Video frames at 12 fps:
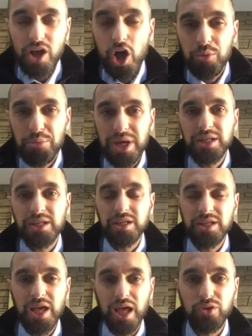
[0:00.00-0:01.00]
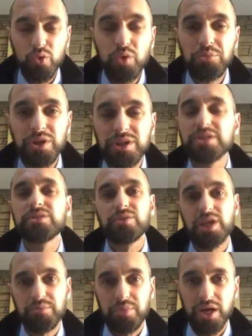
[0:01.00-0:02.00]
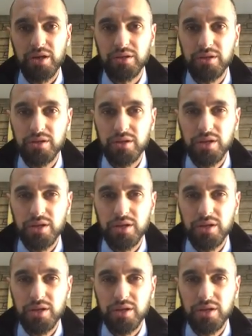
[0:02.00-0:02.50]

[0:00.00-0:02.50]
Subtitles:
a man and a woman needs to get married.